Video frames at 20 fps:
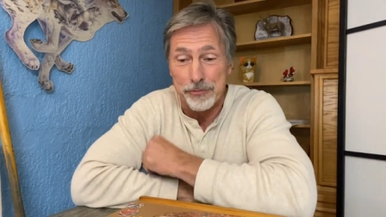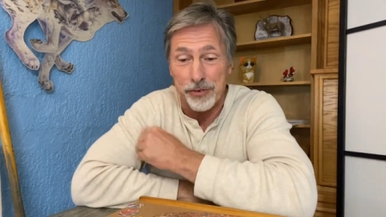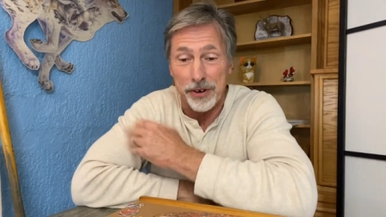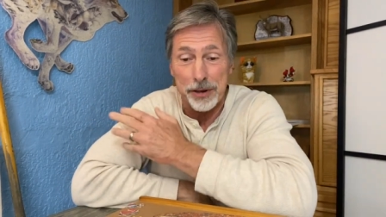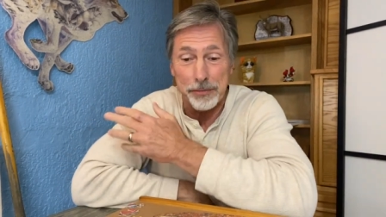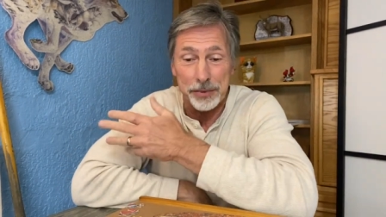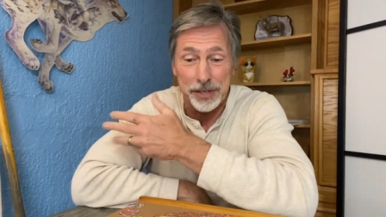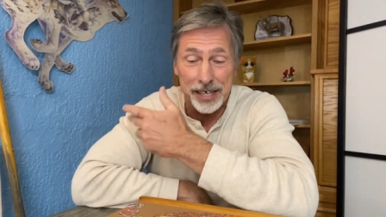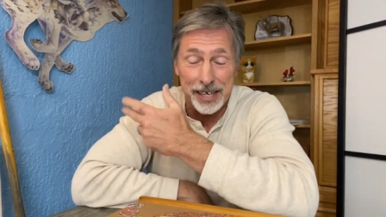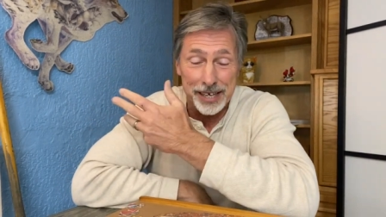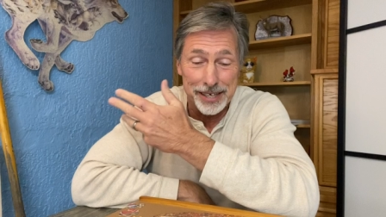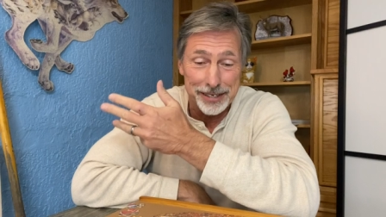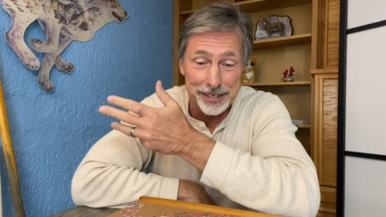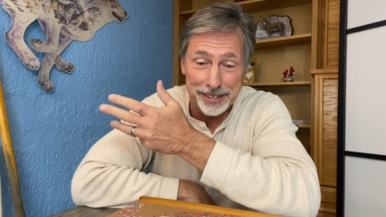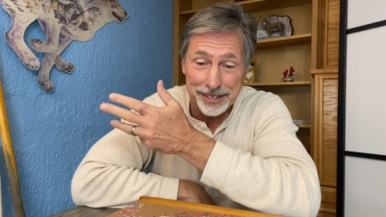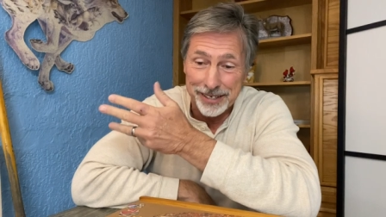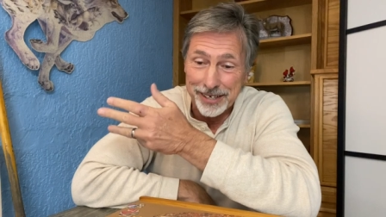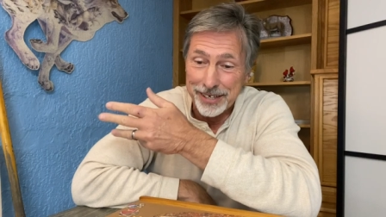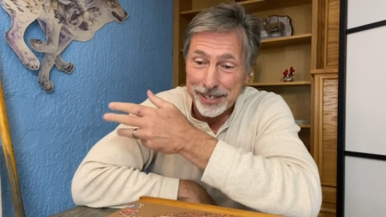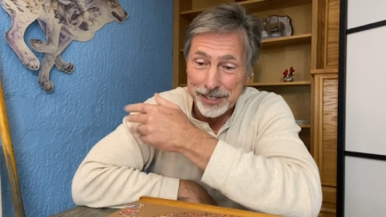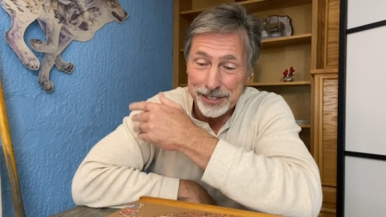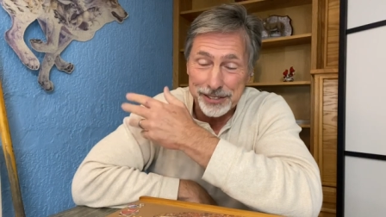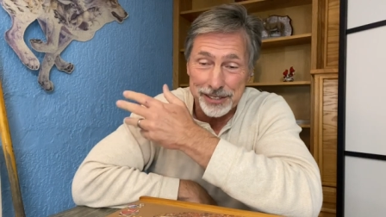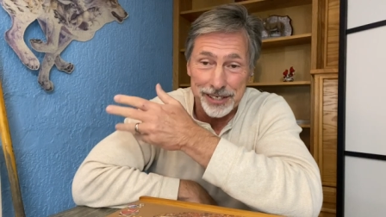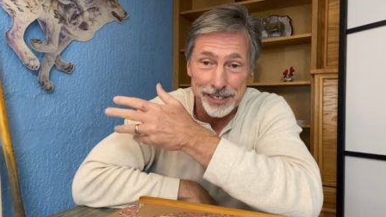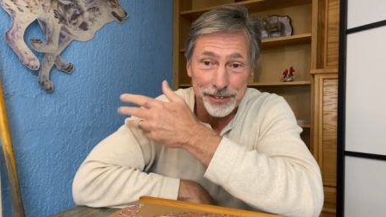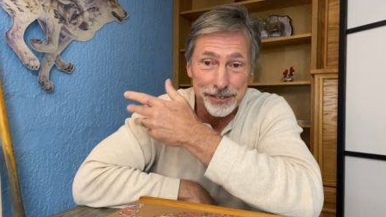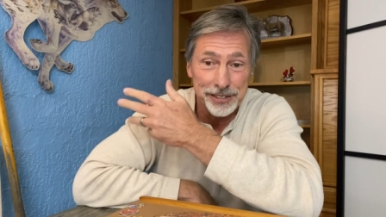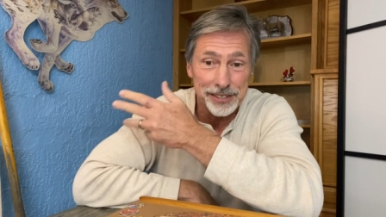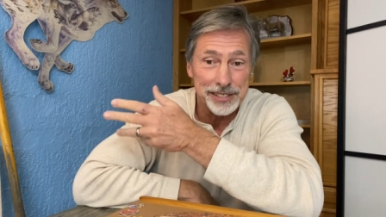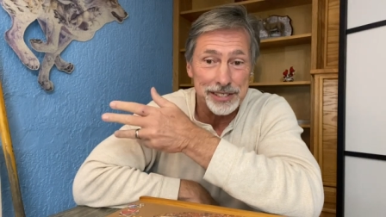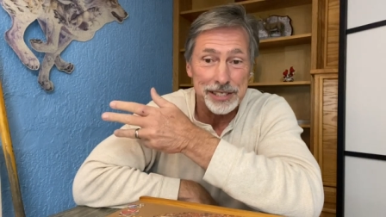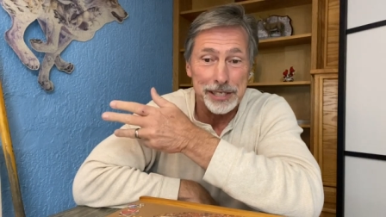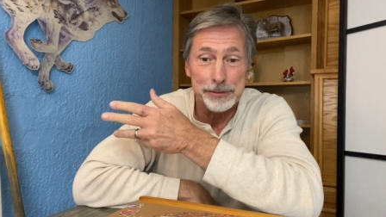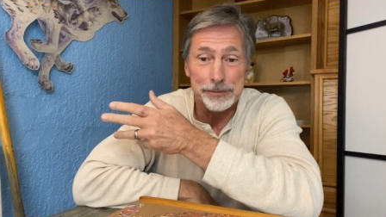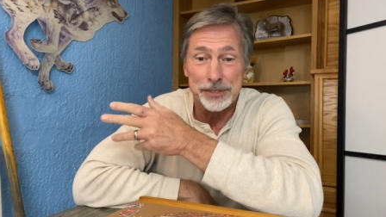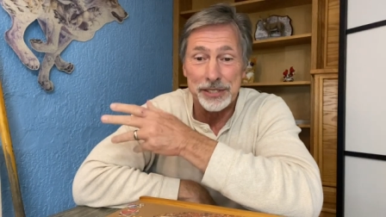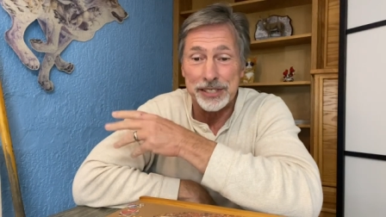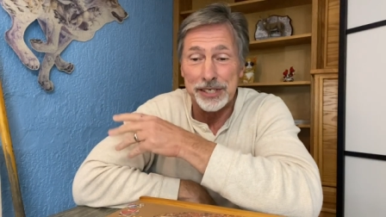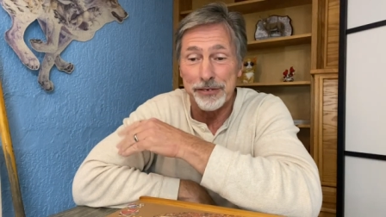propaganda because I hear the
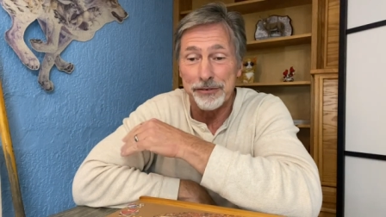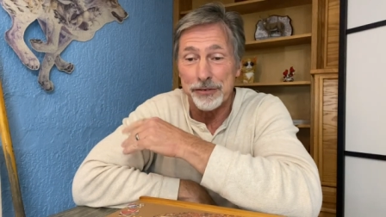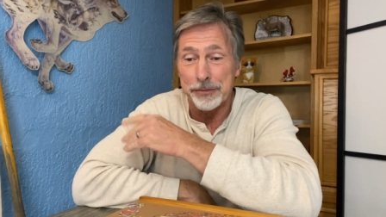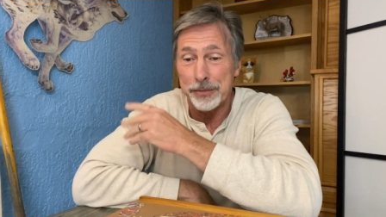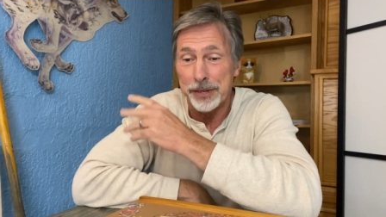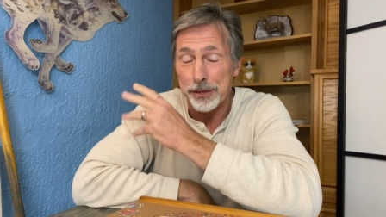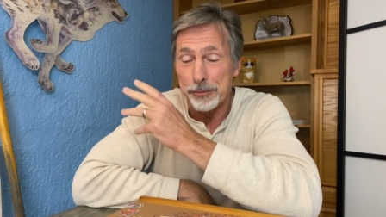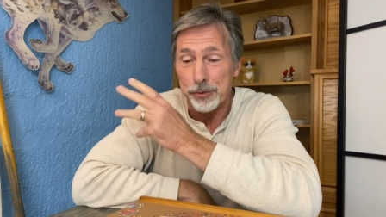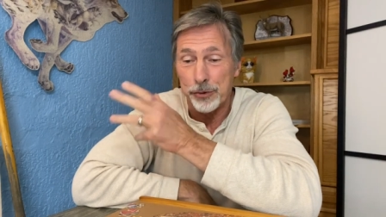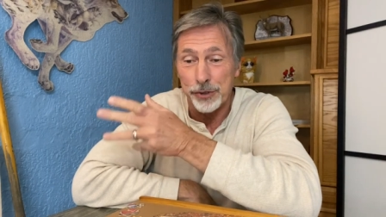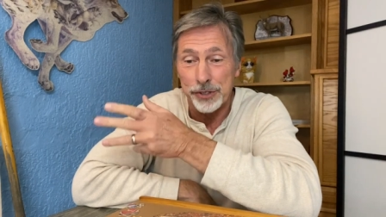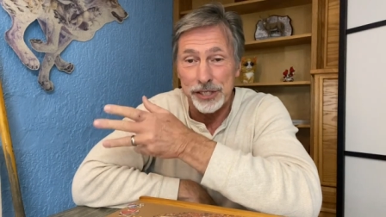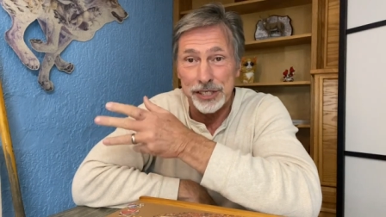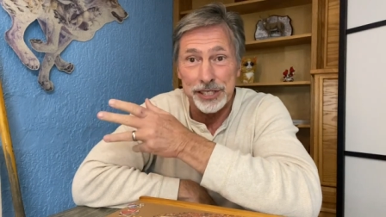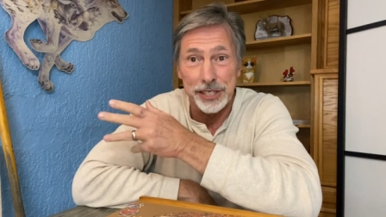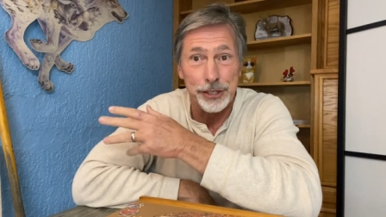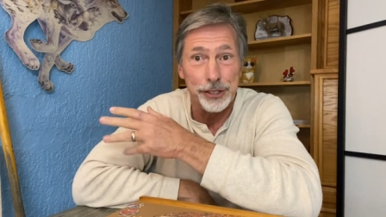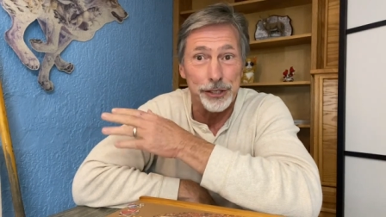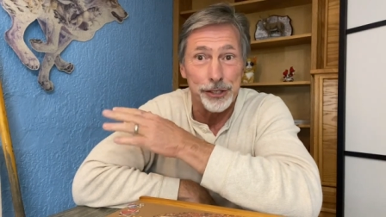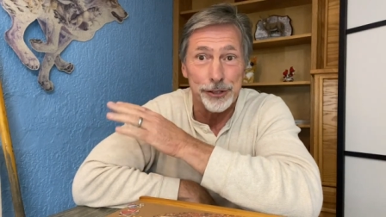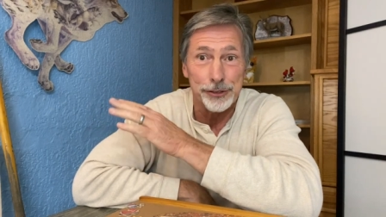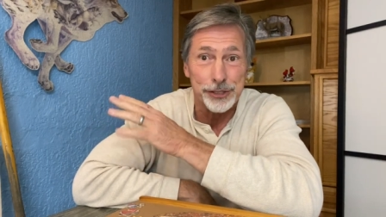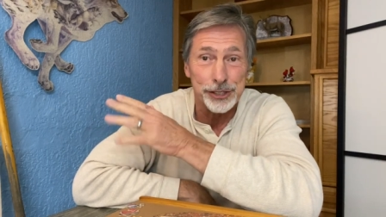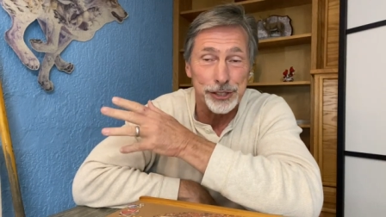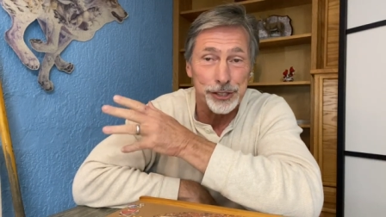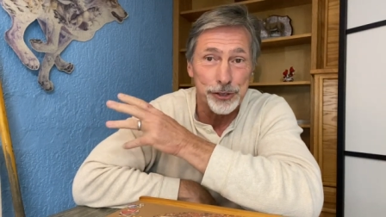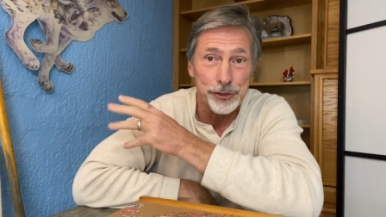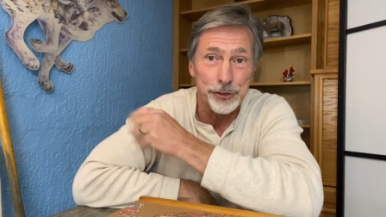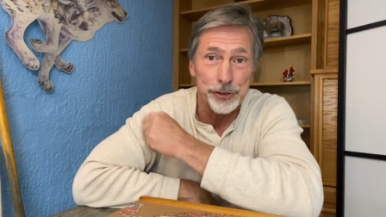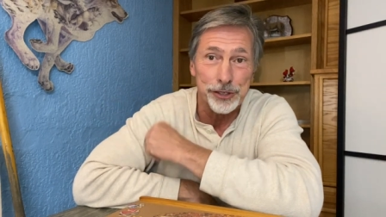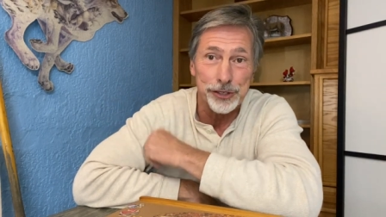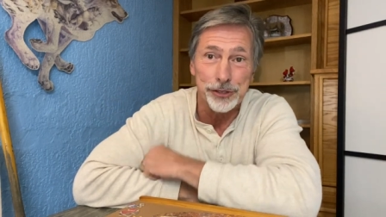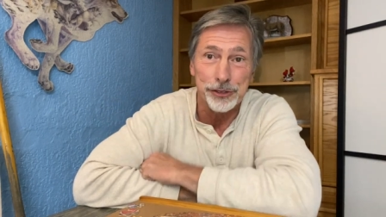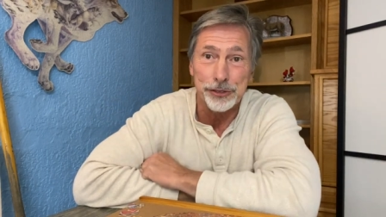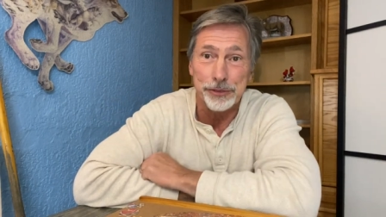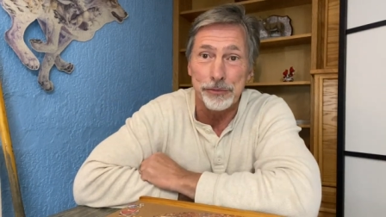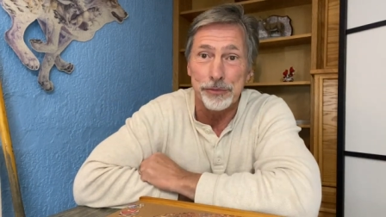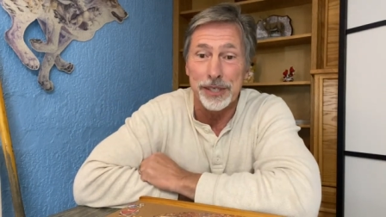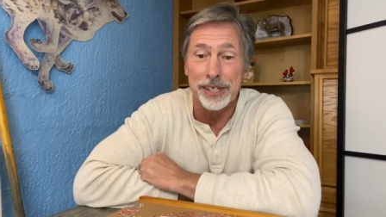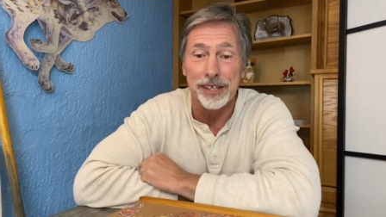same stuff about poor cellulose and corn
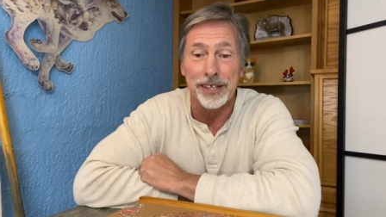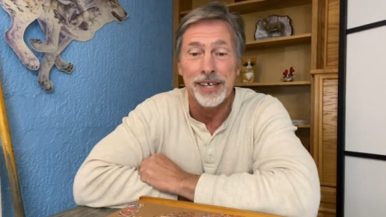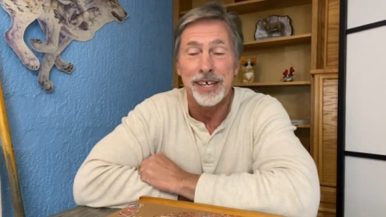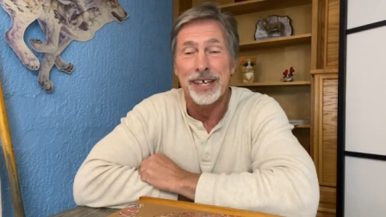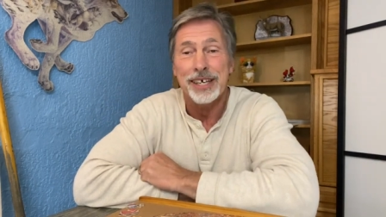gluten meal.